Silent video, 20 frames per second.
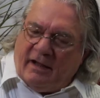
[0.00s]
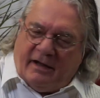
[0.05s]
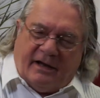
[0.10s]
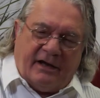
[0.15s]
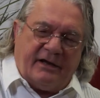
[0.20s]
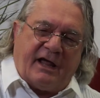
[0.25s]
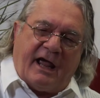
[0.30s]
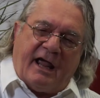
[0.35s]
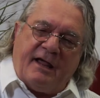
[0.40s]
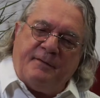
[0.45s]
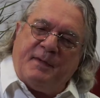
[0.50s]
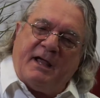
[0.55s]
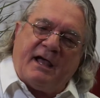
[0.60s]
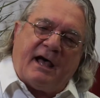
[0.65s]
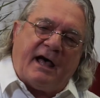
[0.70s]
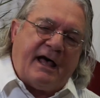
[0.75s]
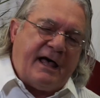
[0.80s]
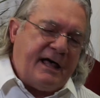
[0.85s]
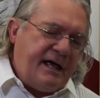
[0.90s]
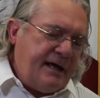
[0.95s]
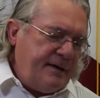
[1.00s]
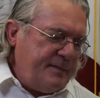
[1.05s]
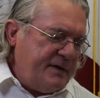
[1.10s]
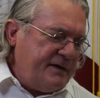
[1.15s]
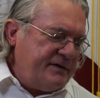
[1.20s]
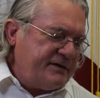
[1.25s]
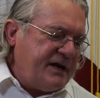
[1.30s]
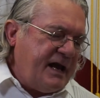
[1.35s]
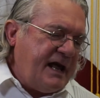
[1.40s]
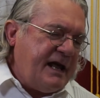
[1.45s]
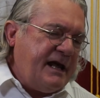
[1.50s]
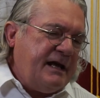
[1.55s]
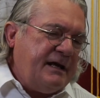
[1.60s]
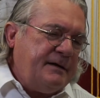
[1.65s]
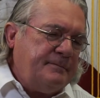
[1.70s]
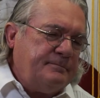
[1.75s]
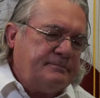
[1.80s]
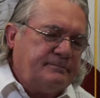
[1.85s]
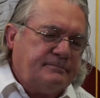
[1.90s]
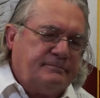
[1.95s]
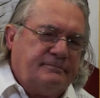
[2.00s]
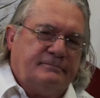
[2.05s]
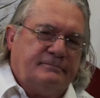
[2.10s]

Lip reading: he gave me Ima's name.